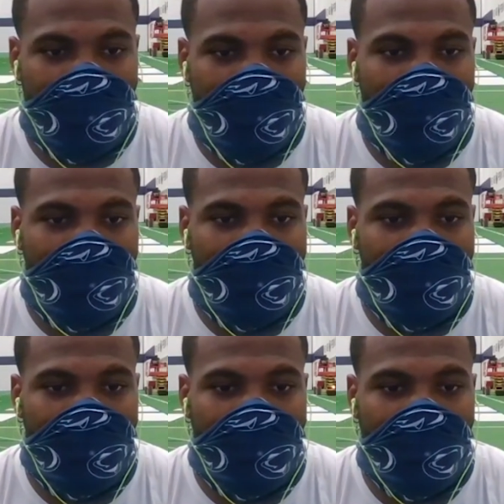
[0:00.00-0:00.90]
use
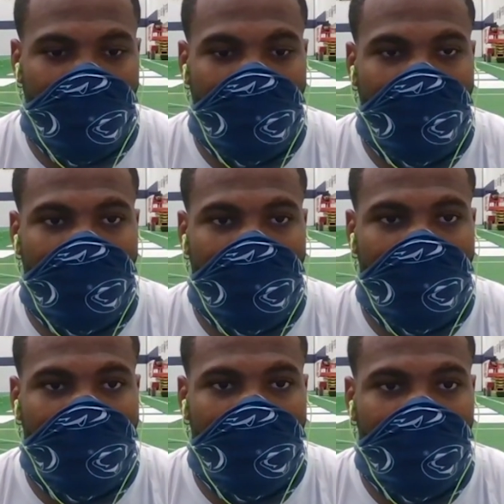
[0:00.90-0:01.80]
raise your
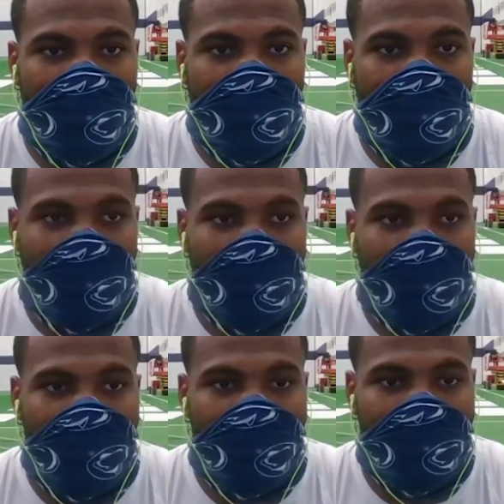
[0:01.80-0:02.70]
hand function and
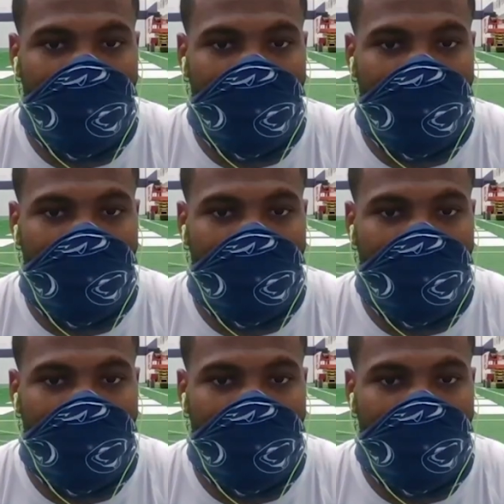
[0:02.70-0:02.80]
uh,